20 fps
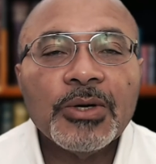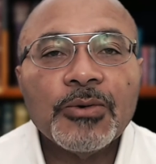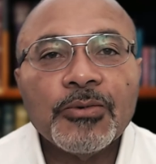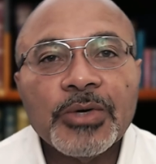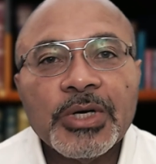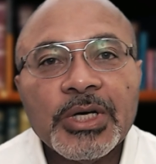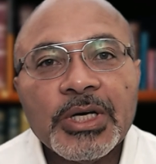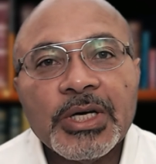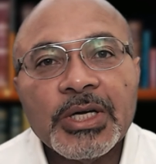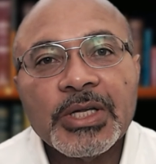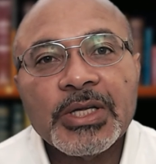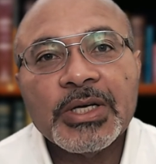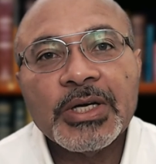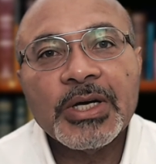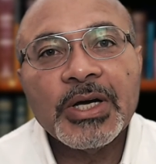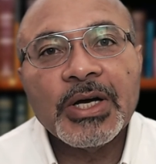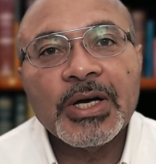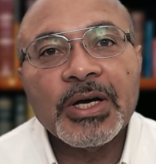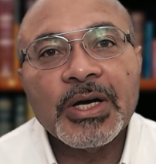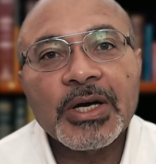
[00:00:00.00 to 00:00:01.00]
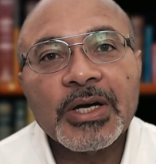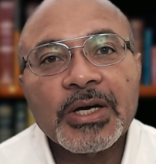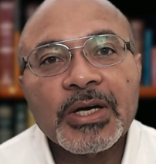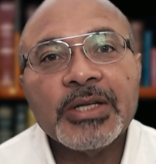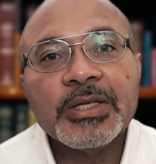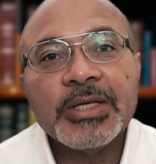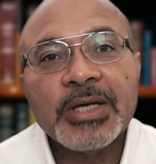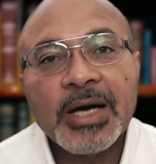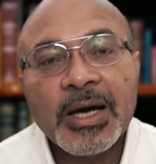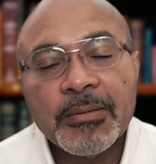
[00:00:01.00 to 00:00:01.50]
with
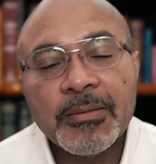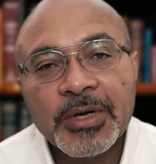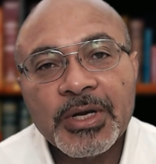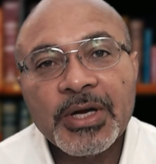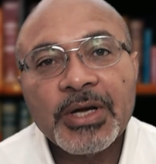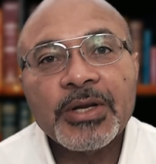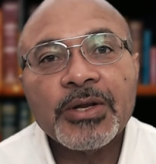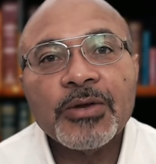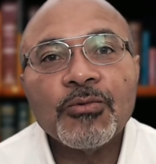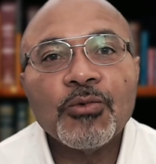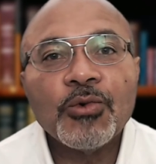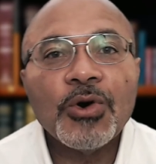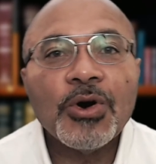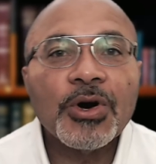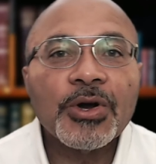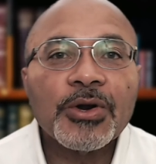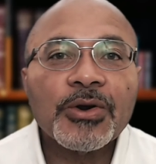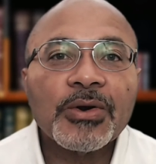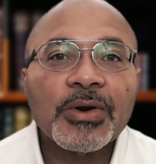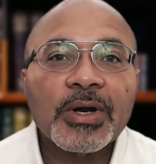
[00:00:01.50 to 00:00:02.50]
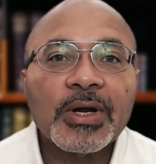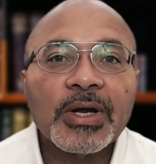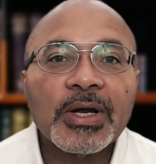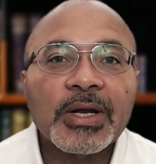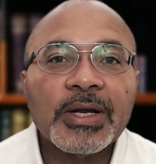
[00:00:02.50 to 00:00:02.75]
contaminated water.